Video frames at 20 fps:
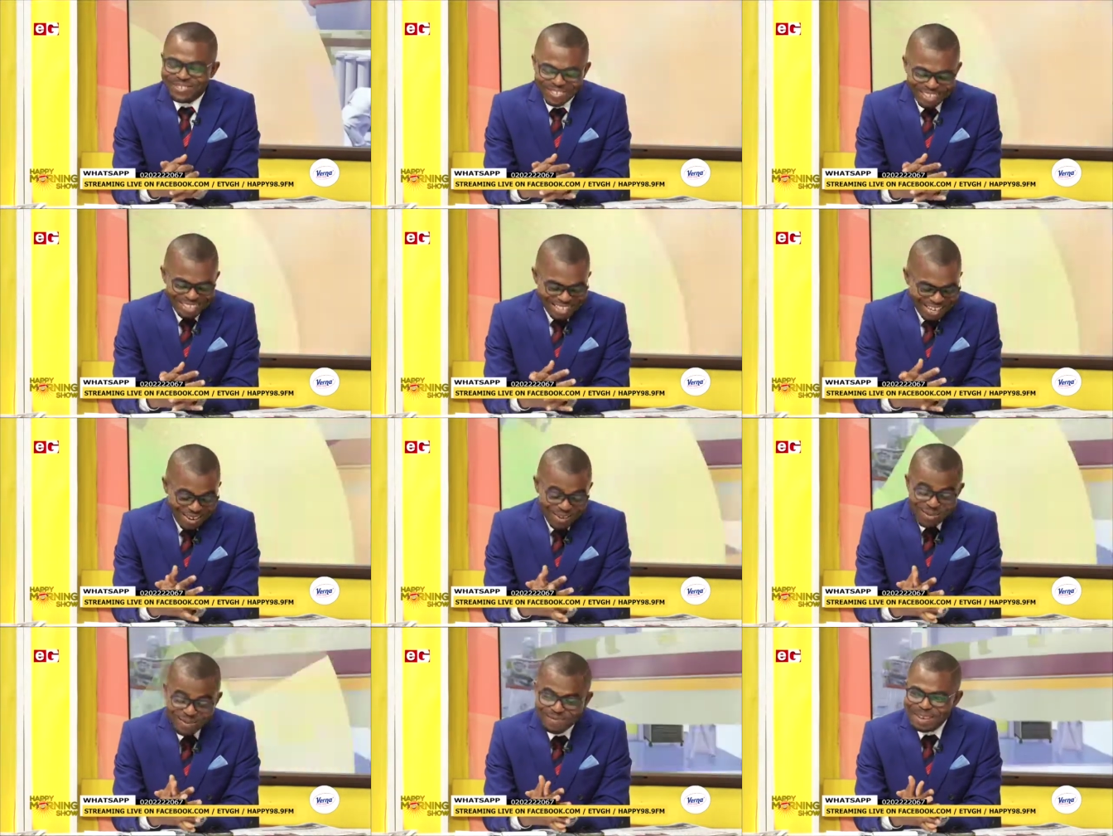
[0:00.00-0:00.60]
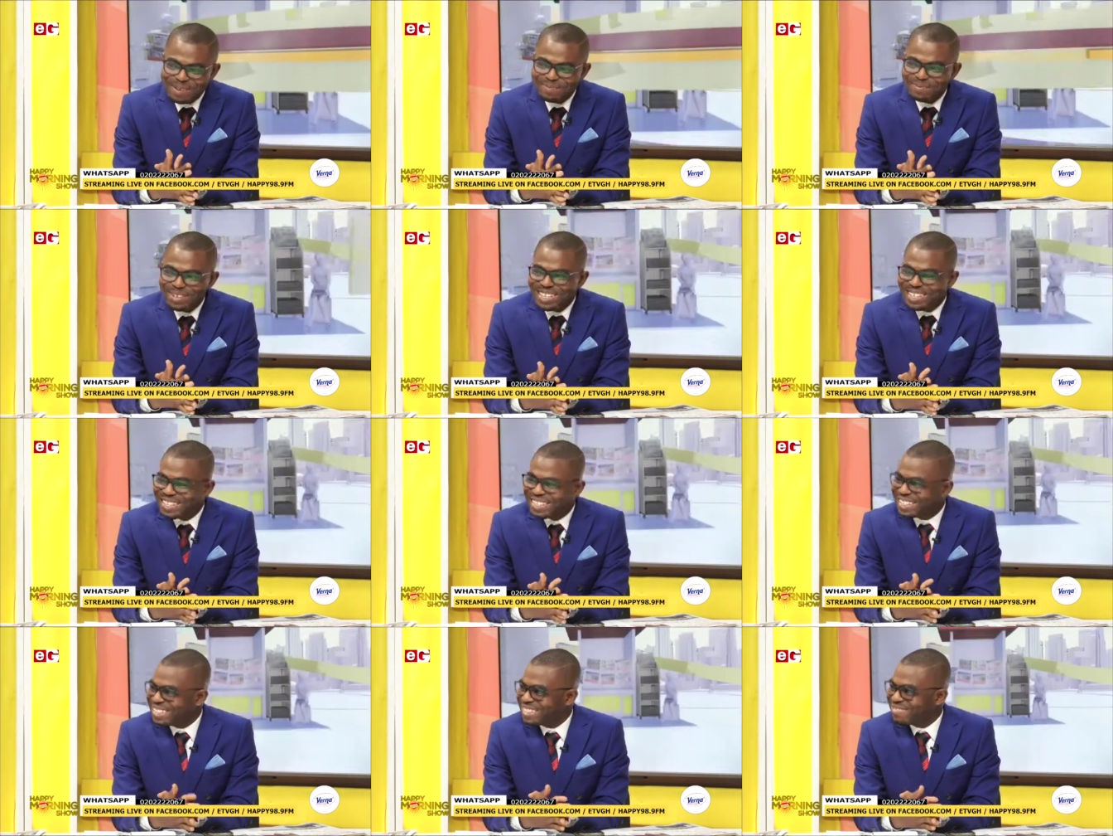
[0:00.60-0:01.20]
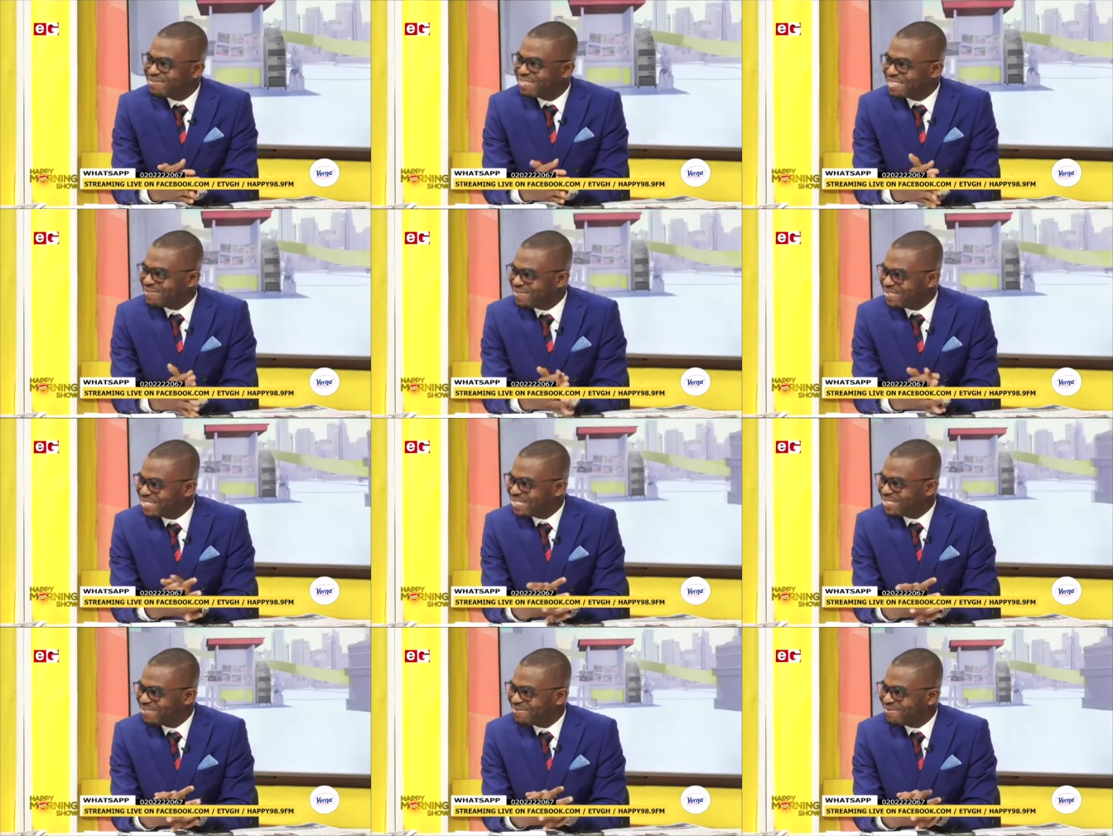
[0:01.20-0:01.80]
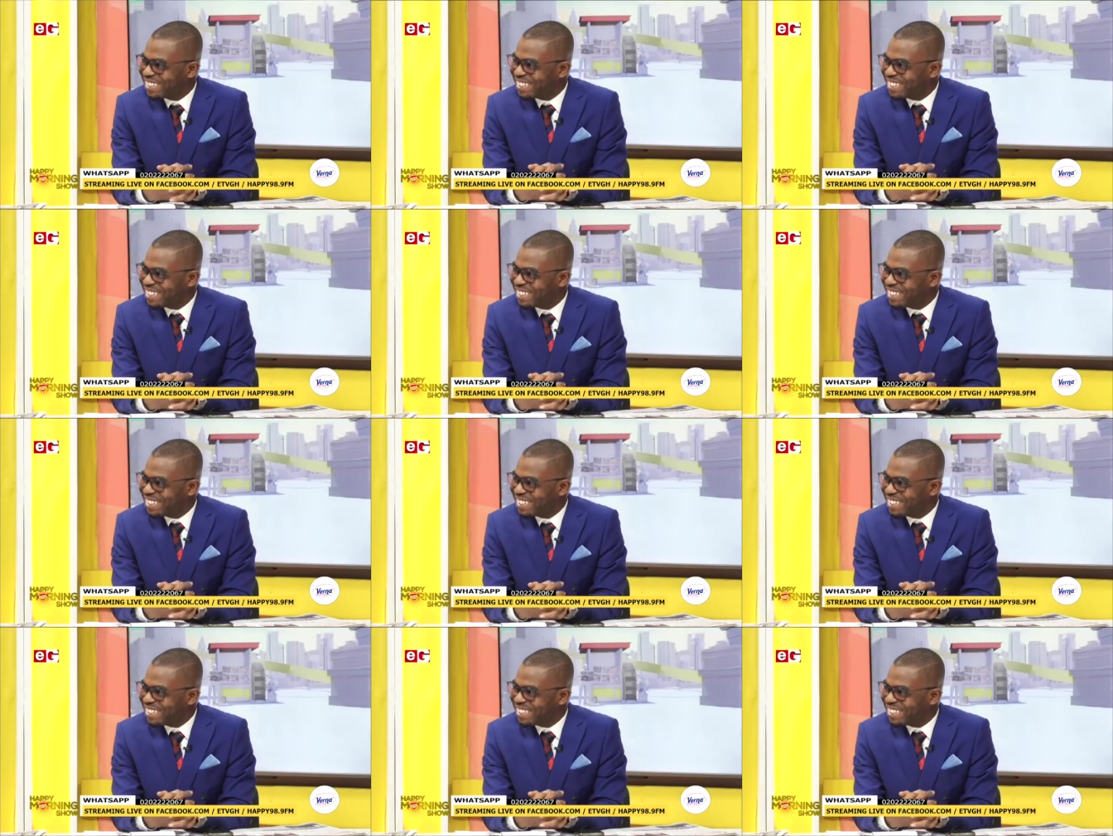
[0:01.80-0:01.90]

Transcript: not Mepede can be able to.